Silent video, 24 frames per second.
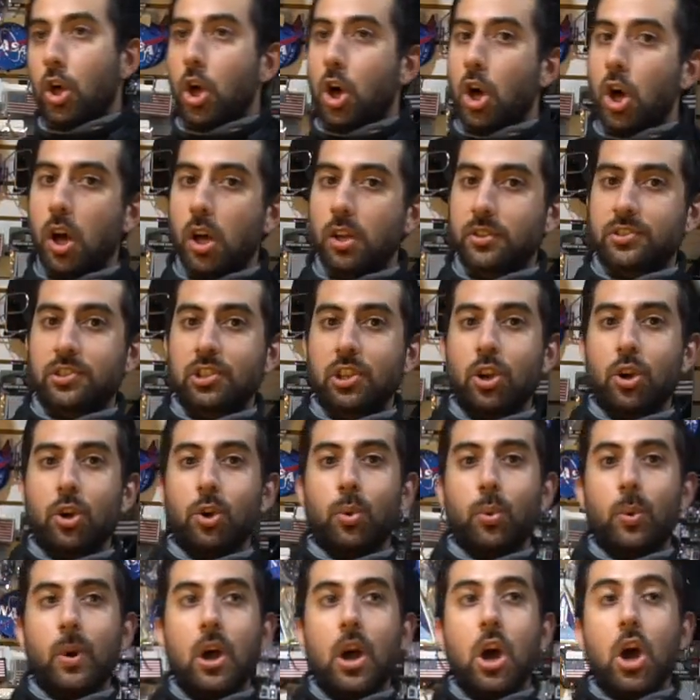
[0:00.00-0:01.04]

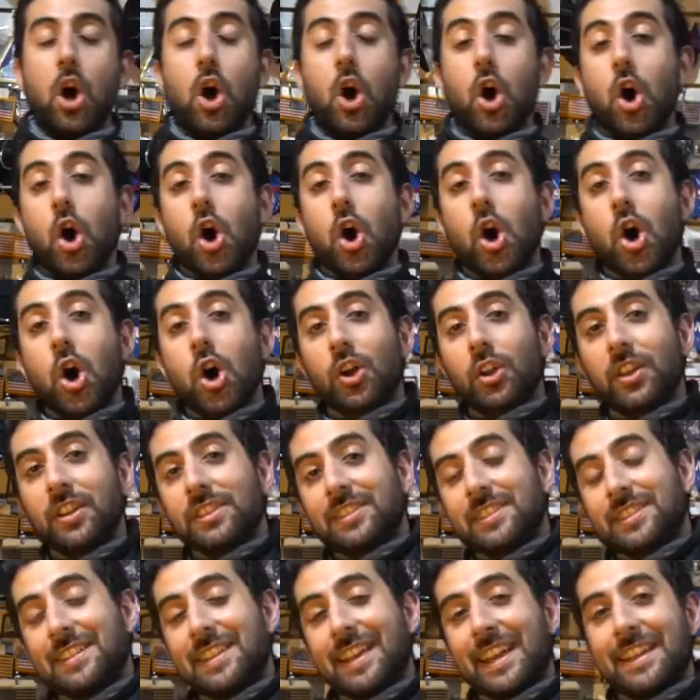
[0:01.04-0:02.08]
Also,
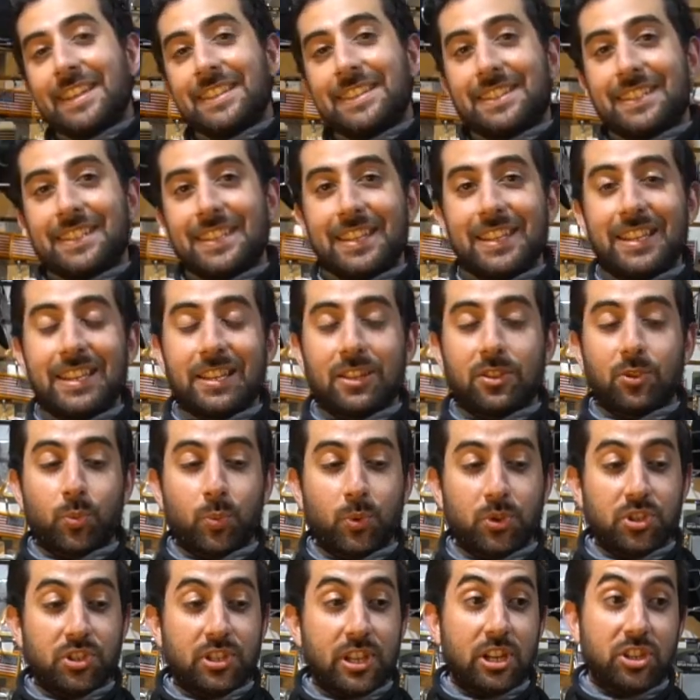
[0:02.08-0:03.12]
August 19th,
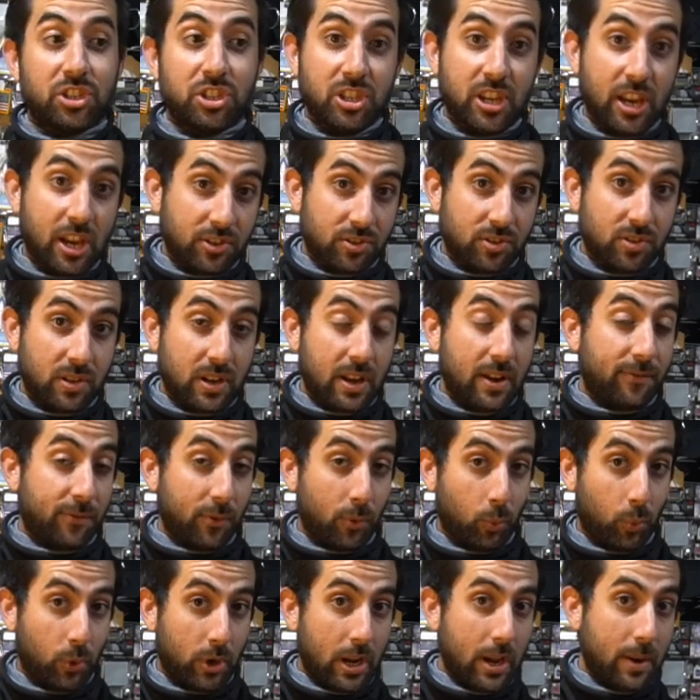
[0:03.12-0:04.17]
which is actually yesterday
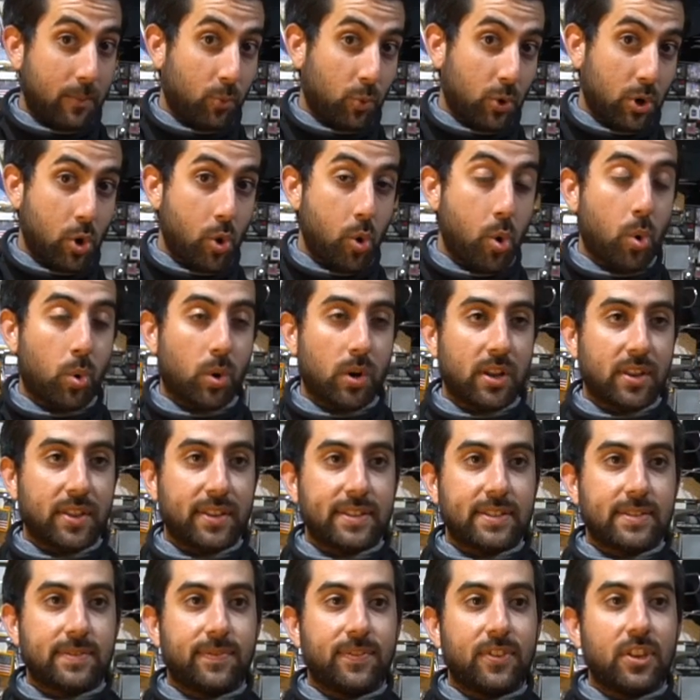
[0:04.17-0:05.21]
from when I'm recording
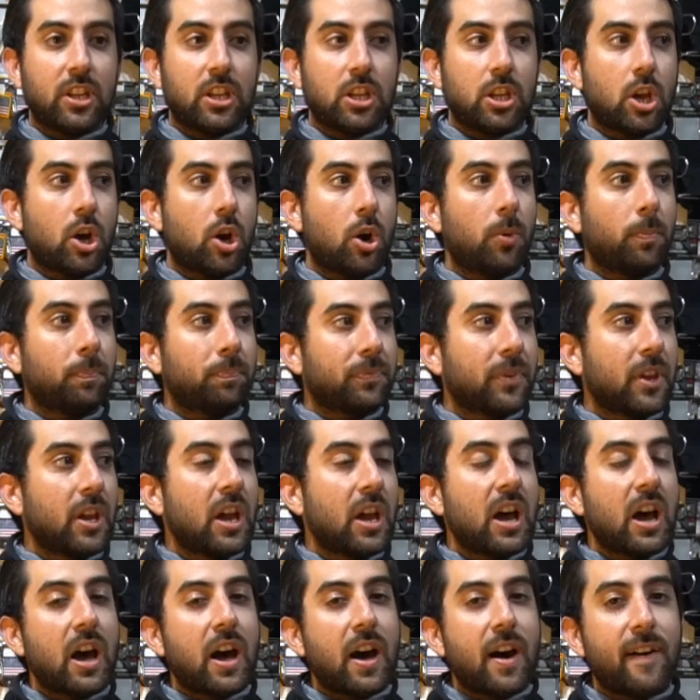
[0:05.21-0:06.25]
this video,
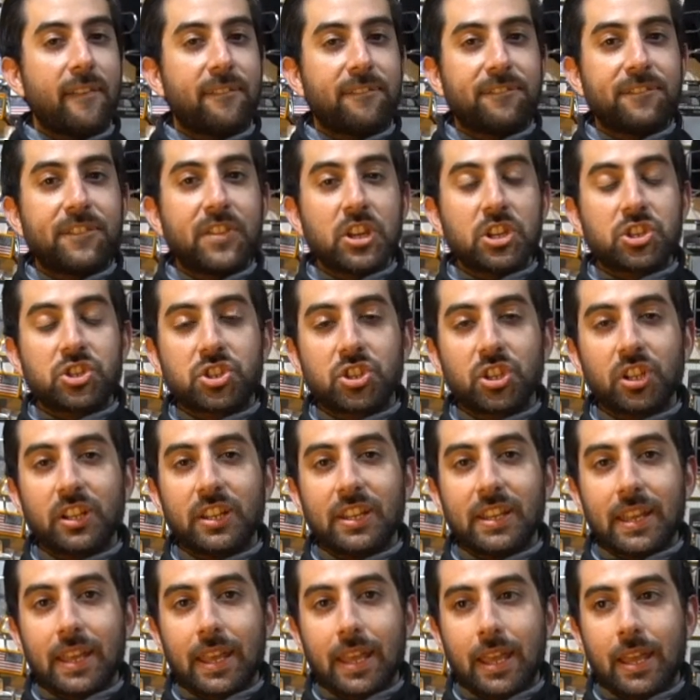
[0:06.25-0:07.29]

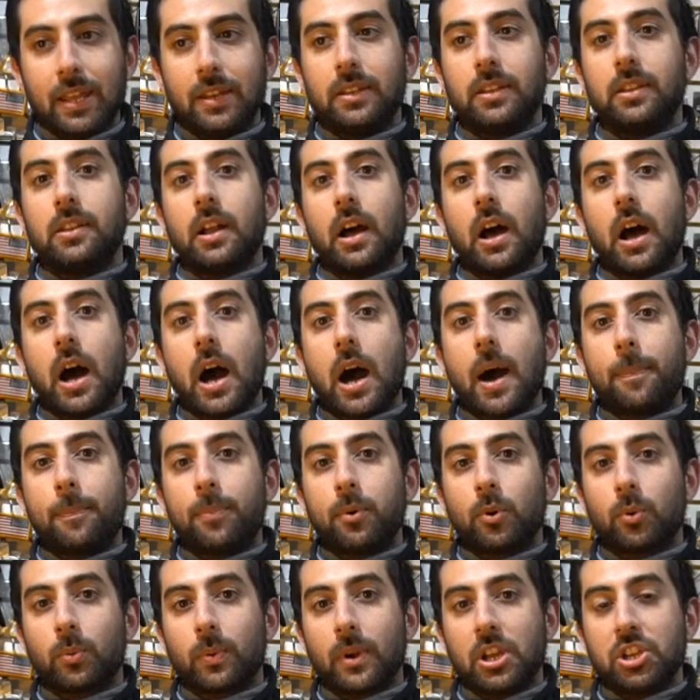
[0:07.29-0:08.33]
officially ended
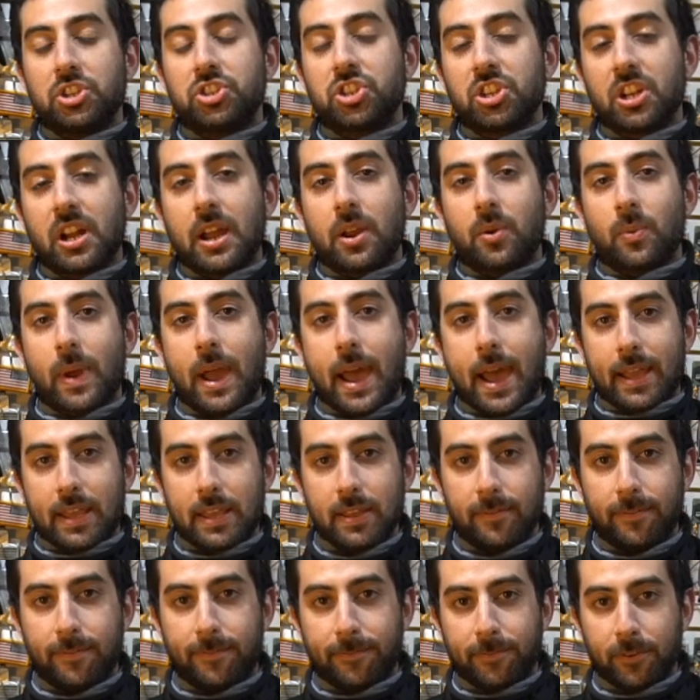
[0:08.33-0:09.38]
Operation
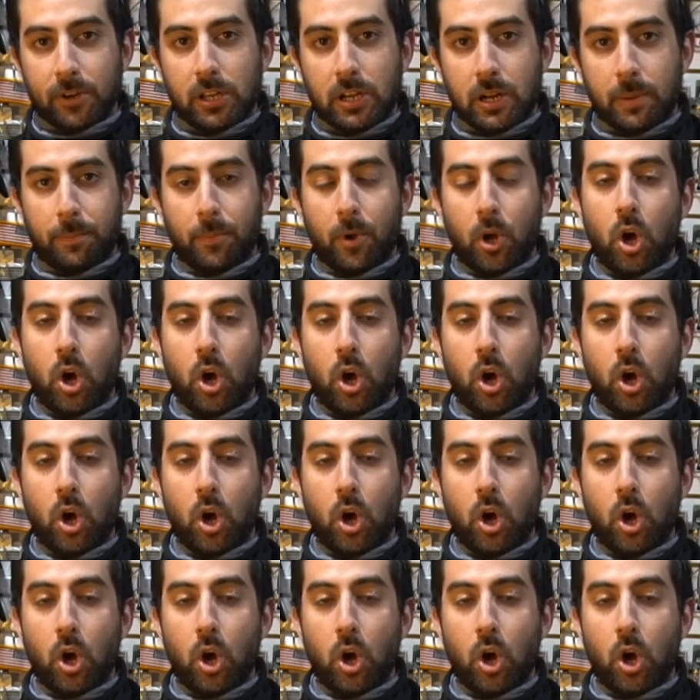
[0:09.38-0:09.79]
Iraqi Freedom.